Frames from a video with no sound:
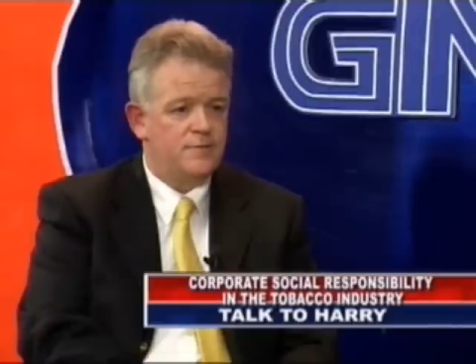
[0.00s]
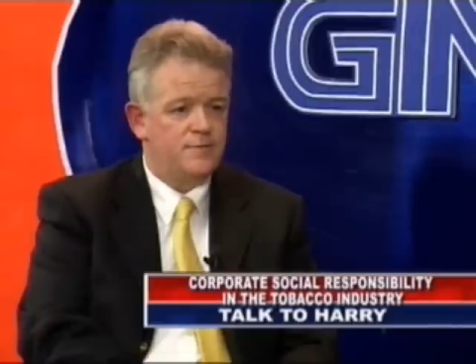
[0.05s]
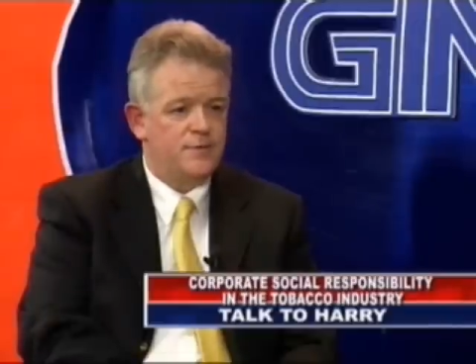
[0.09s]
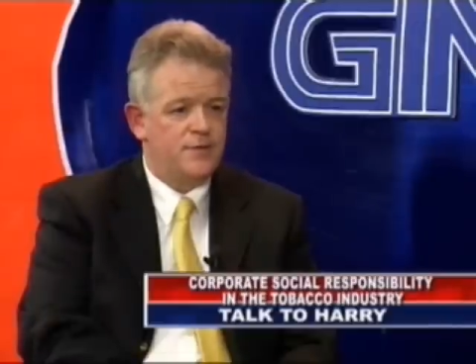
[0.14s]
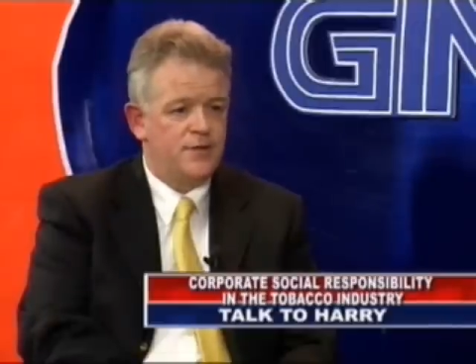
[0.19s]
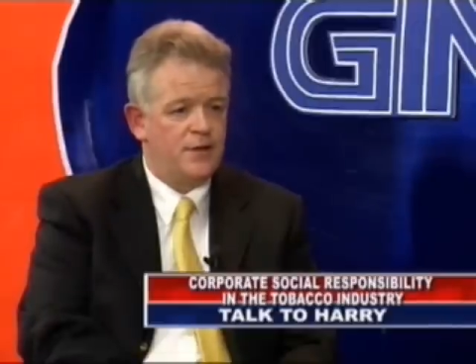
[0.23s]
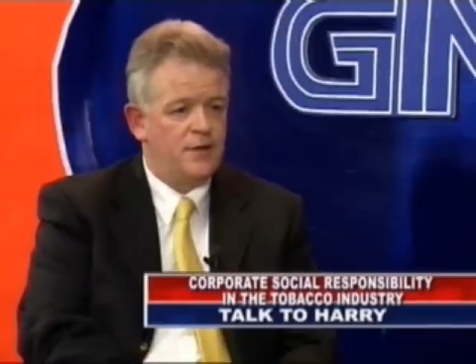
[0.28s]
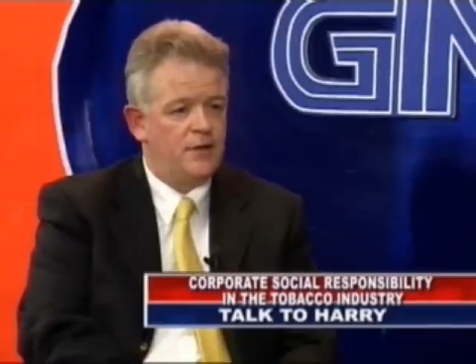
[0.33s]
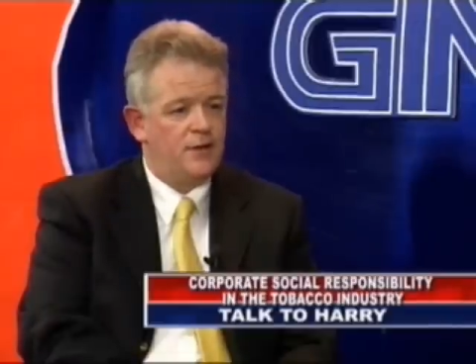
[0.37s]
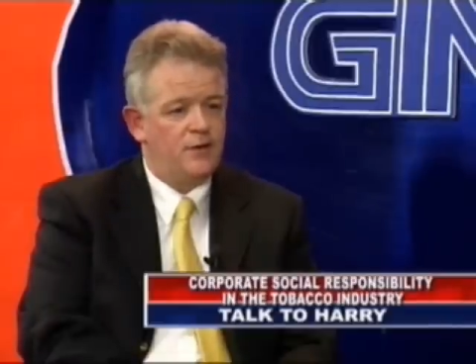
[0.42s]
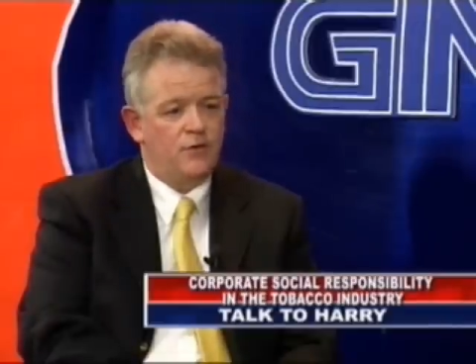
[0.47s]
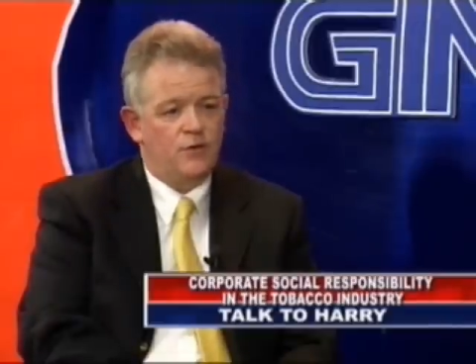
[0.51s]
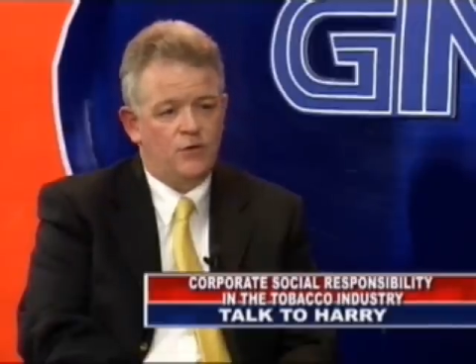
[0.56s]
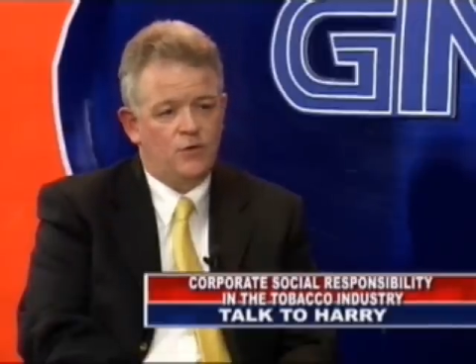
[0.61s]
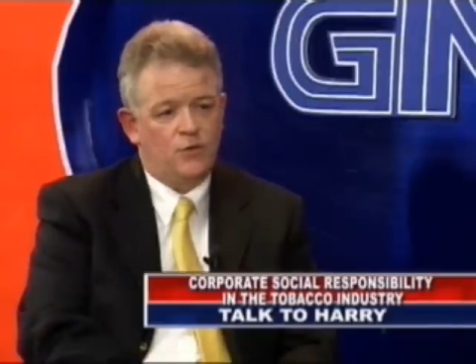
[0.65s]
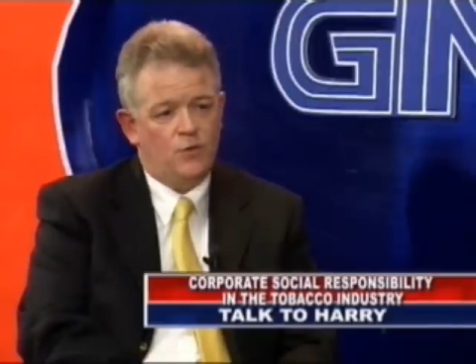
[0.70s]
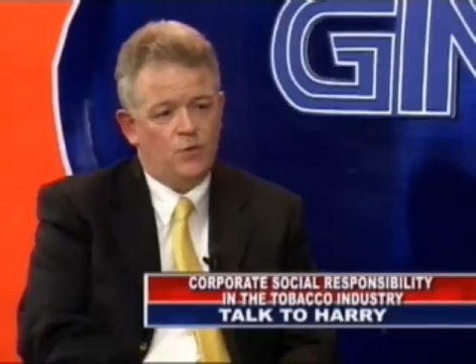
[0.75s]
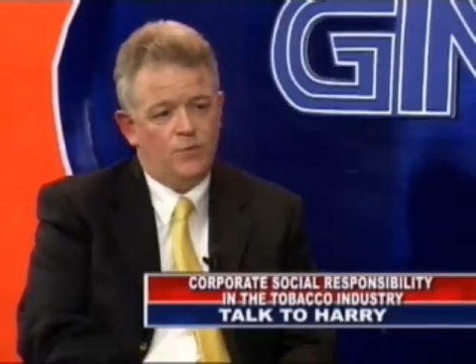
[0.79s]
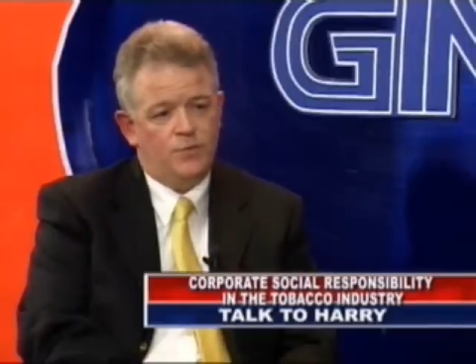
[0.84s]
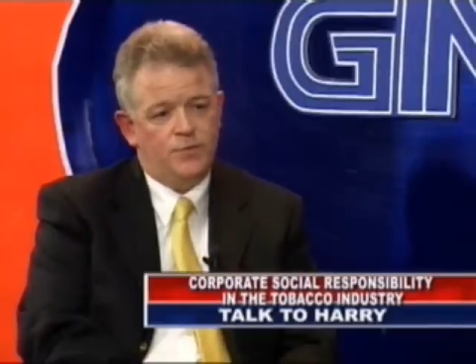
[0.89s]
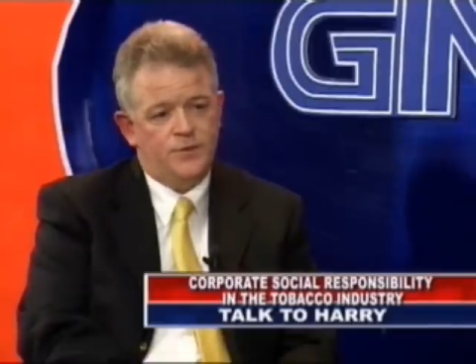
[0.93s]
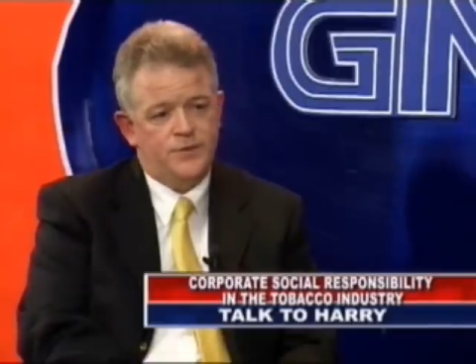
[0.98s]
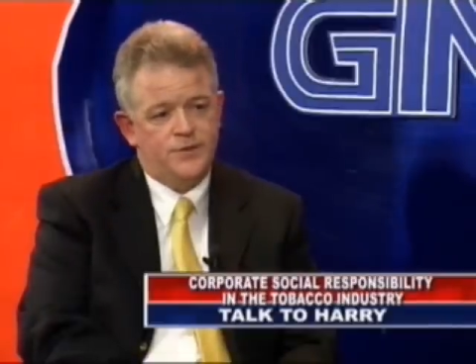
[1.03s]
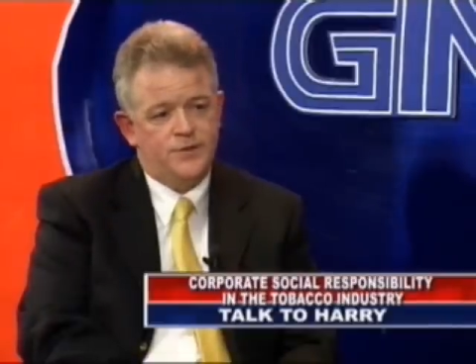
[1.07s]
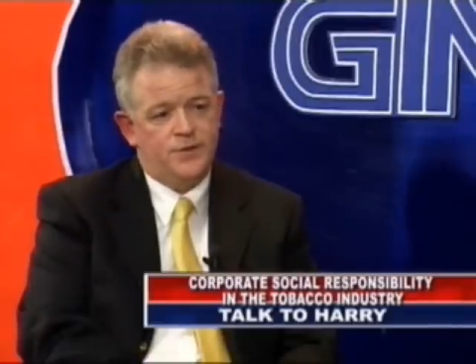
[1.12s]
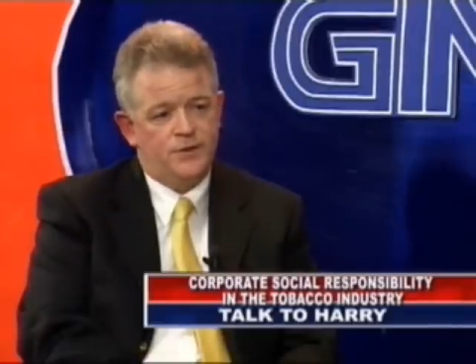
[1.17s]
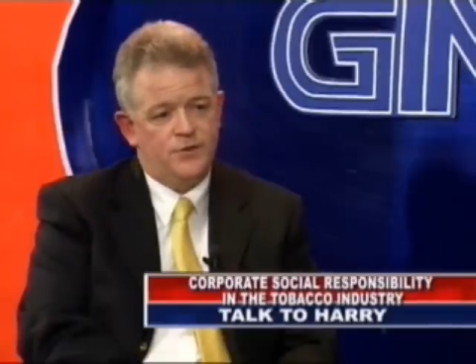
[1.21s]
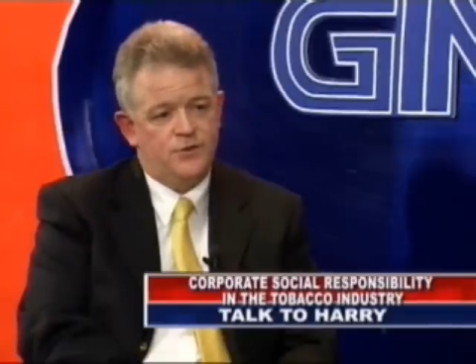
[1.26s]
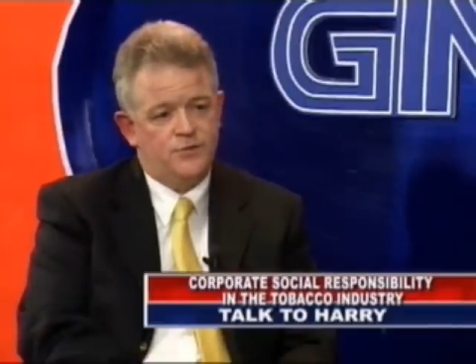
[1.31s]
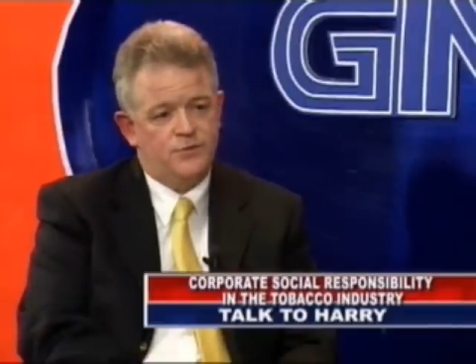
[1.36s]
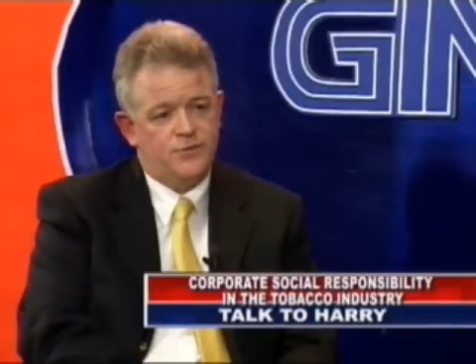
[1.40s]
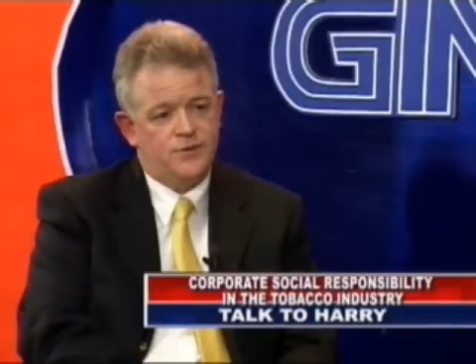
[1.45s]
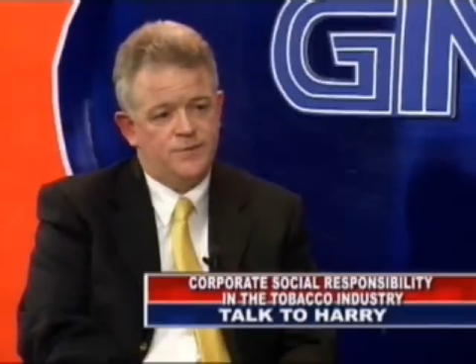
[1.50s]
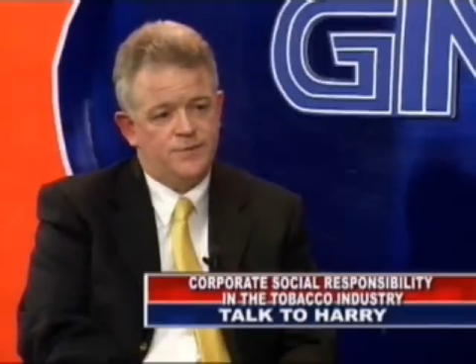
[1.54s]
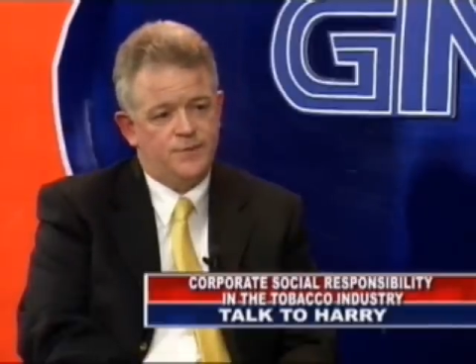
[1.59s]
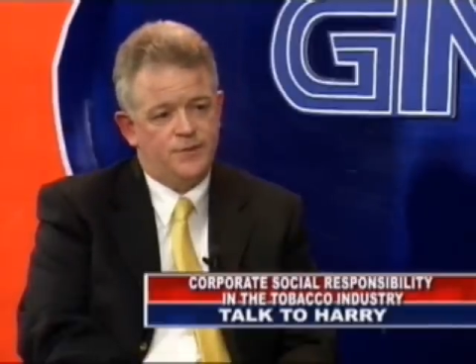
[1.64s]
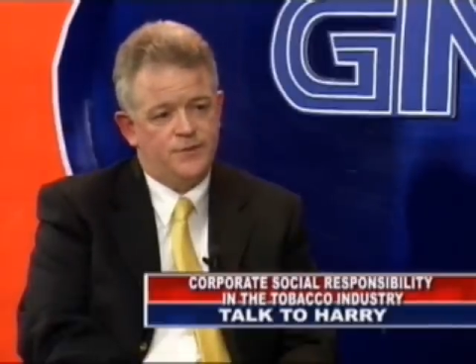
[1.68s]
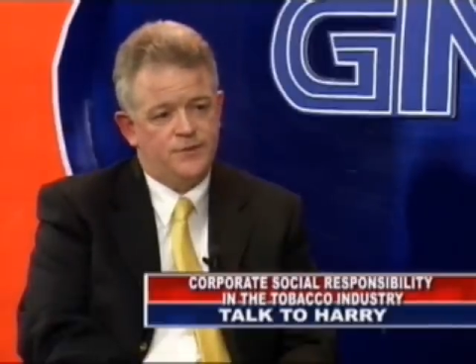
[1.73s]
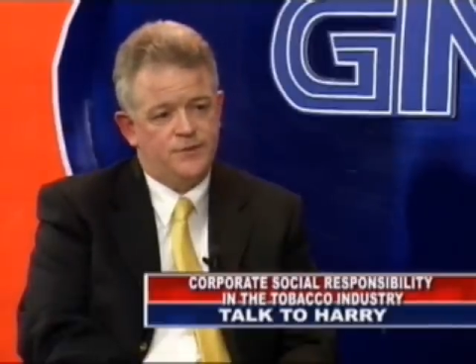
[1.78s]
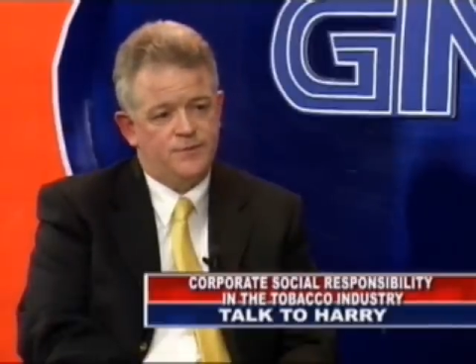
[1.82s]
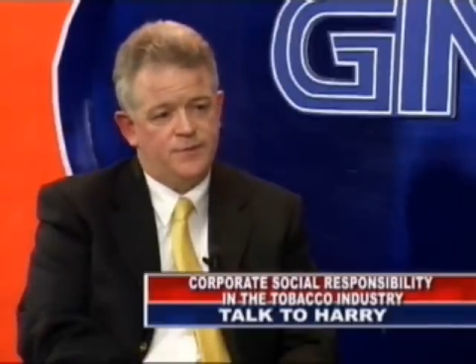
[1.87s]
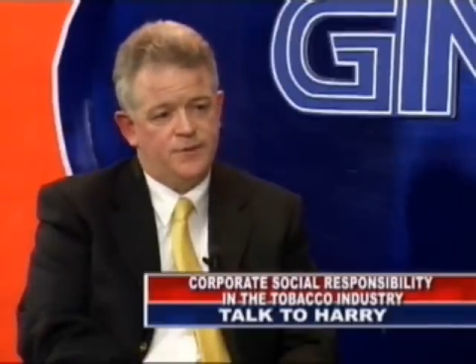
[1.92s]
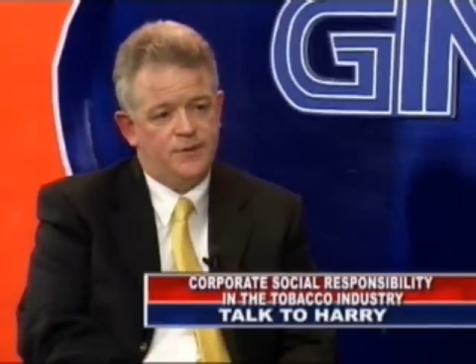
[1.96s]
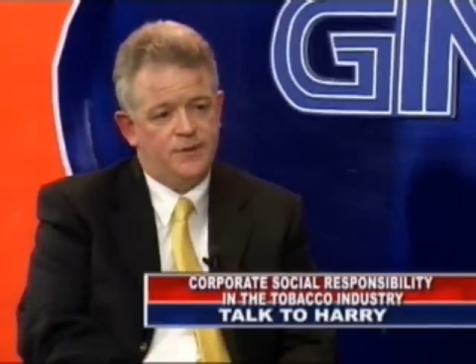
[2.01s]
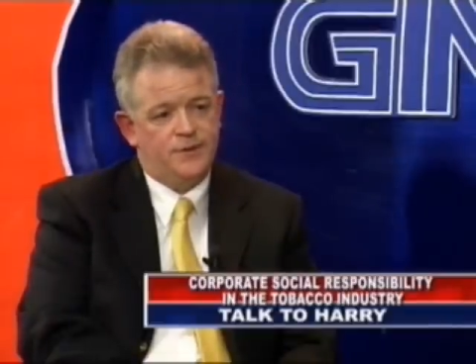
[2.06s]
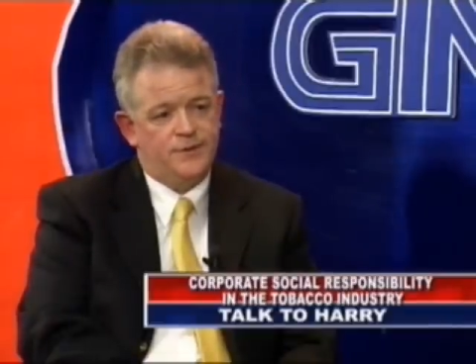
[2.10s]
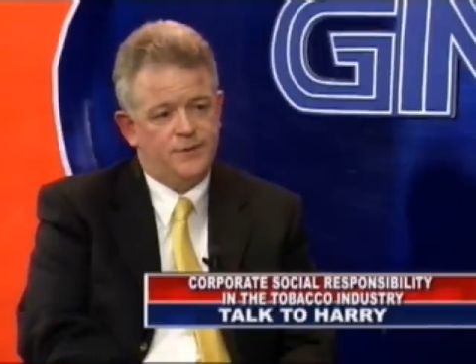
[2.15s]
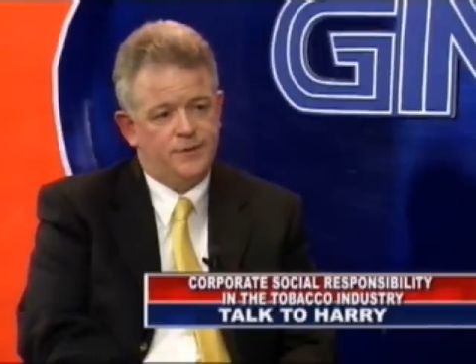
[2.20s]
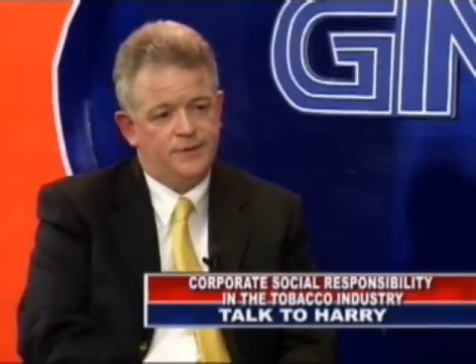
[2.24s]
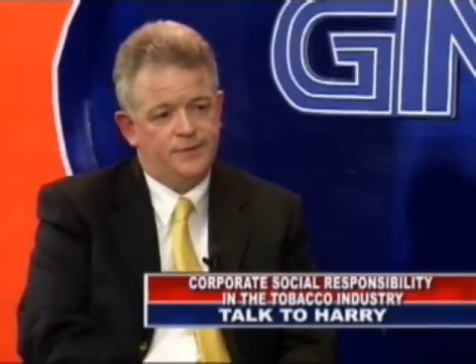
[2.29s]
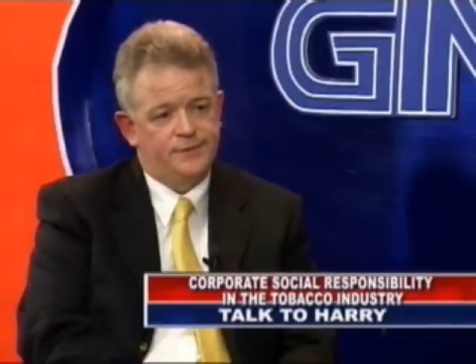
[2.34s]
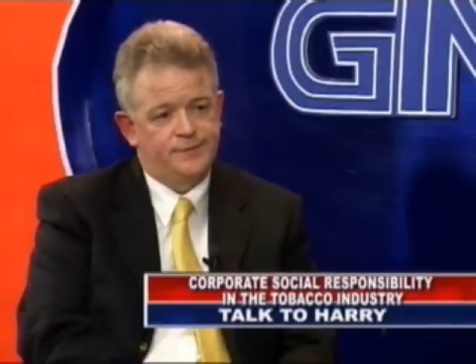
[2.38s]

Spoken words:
particularly on corporate social responsibility.